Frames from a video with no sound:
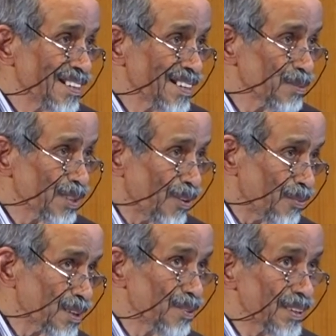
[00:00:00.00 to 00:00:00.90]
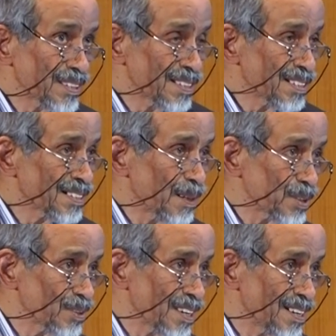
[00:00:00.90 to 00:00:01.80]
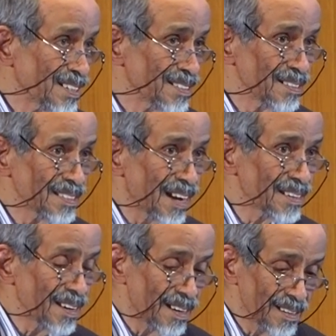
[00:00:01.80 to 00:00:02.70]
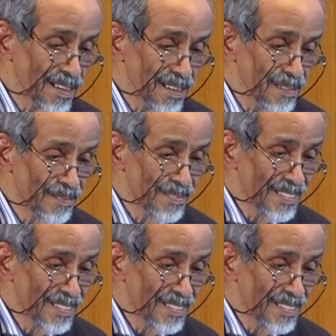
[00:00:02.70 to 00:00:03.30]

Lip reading: it comes, one of the first things that comes out there is Sankhya and